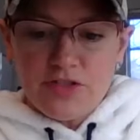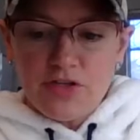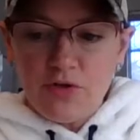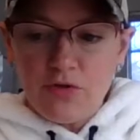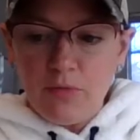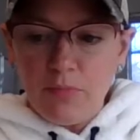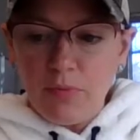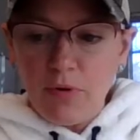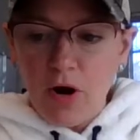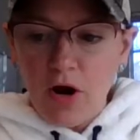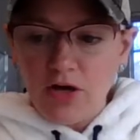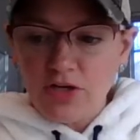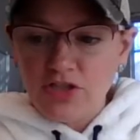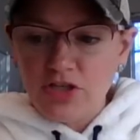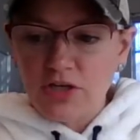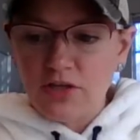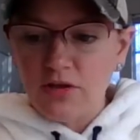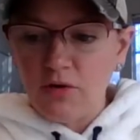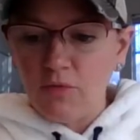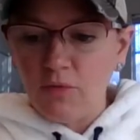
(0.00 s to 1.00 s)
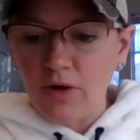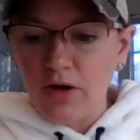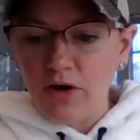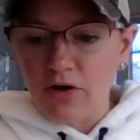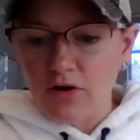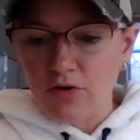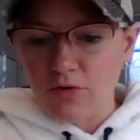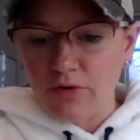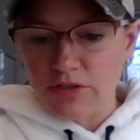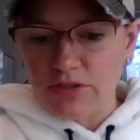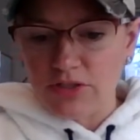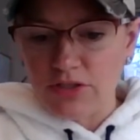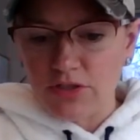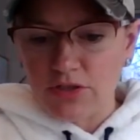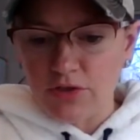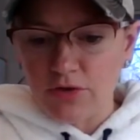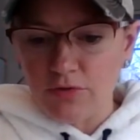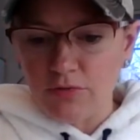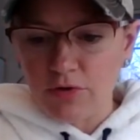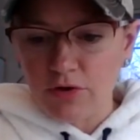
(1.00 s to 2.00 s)
so the project that we are going to
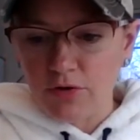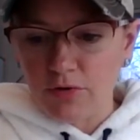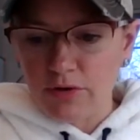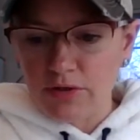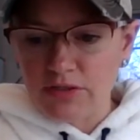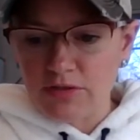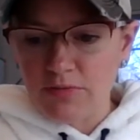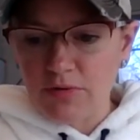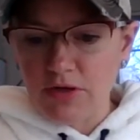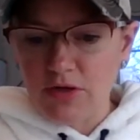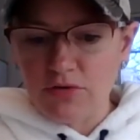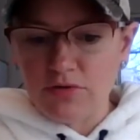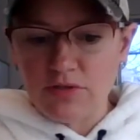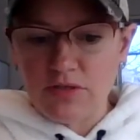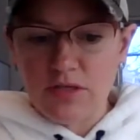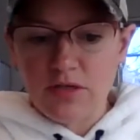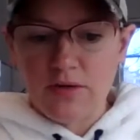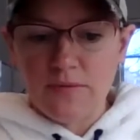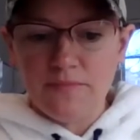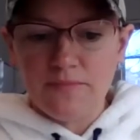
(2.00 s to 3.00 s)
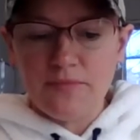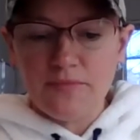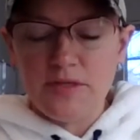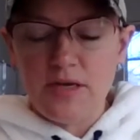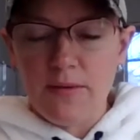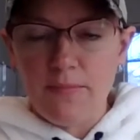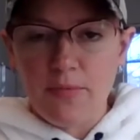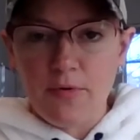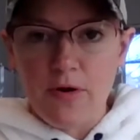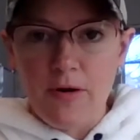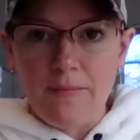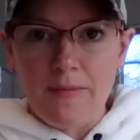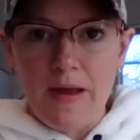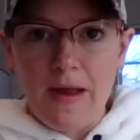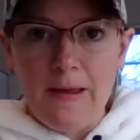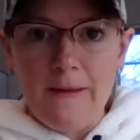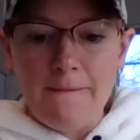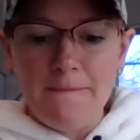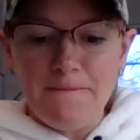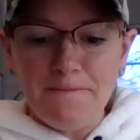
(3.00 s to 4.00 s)
do, we're going to be using tempera
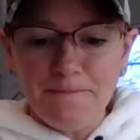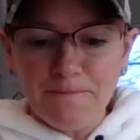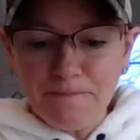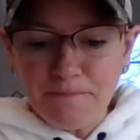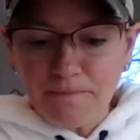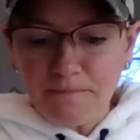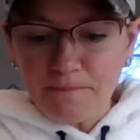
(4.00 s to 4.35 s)
paint.